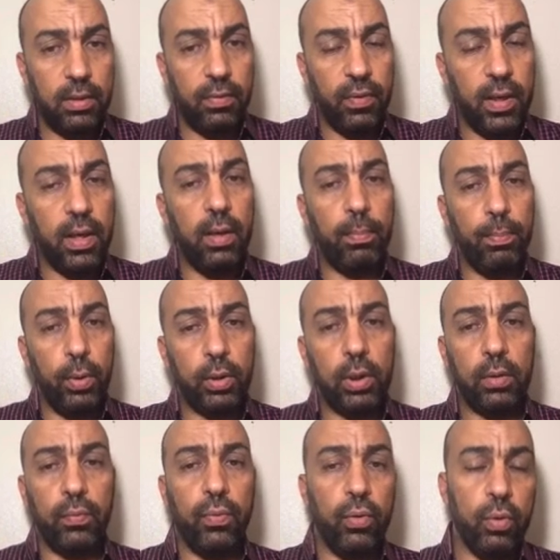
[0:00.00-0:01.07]
very
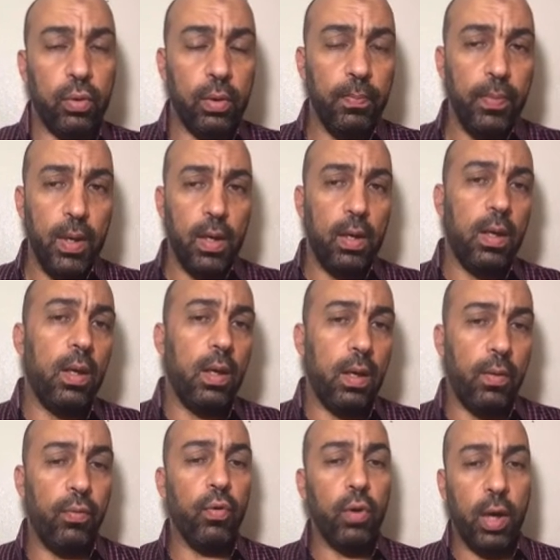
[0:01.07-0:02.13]
important for
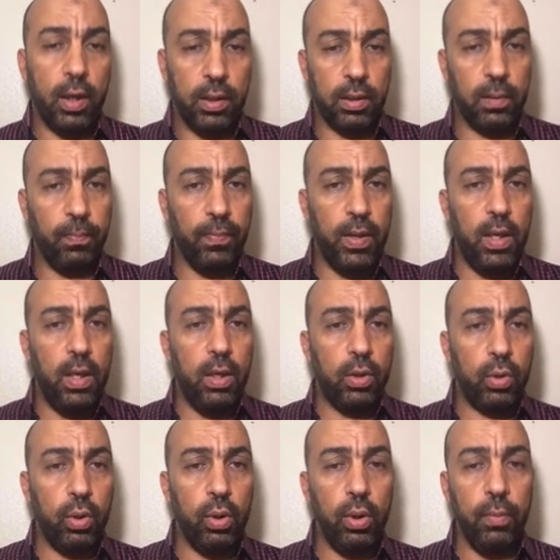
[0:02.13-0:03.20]
us.
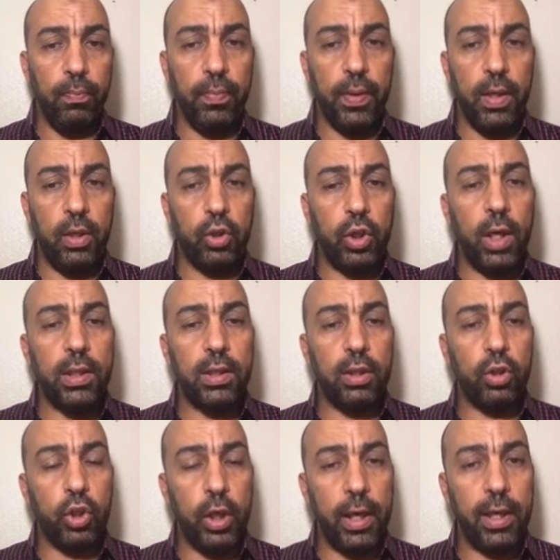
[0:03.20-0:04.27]
So just
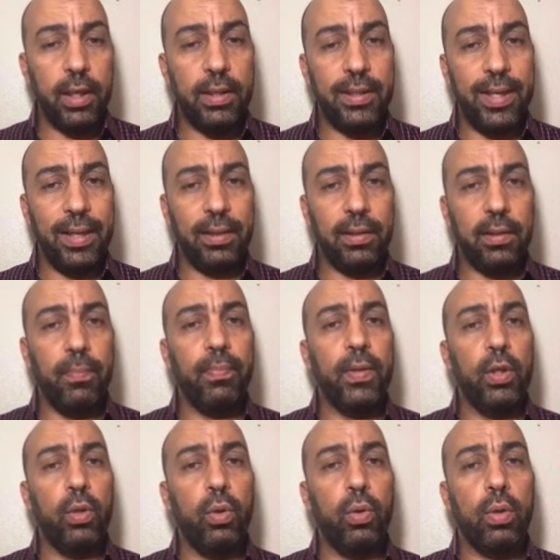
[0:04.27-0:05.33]
check that
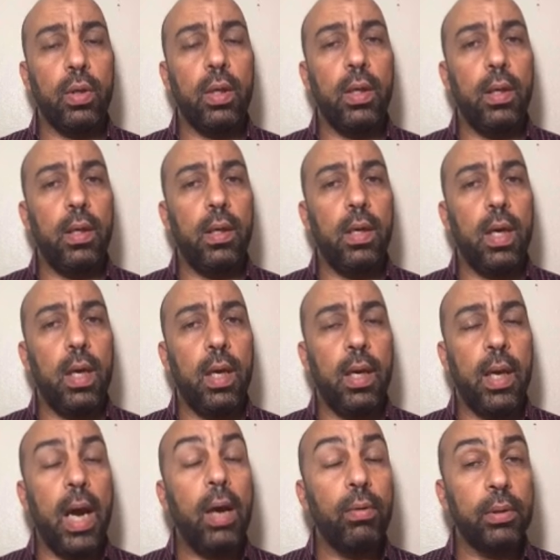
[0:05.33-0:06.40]
your
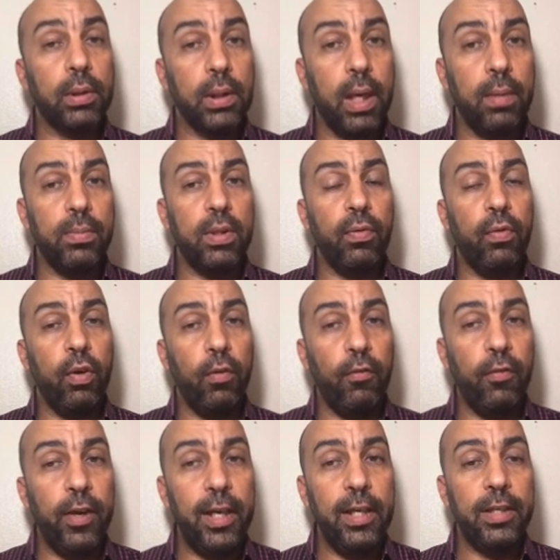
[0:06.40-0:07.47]
outcomes
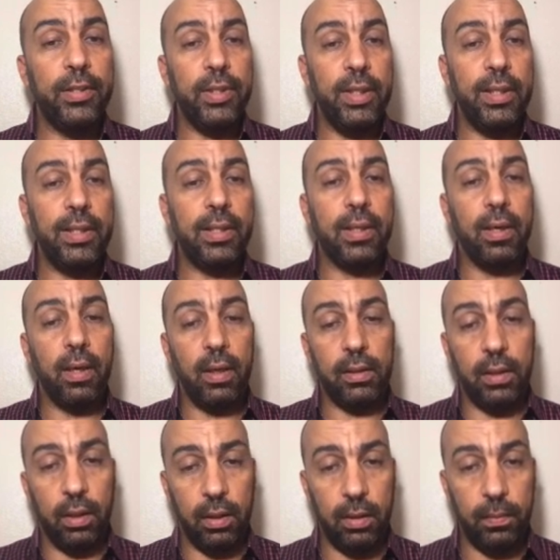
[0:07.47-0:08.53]
fulfill these
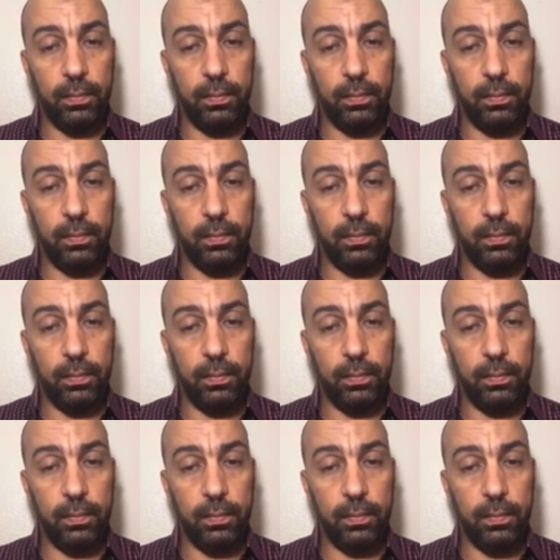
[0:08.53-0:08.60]
criteria.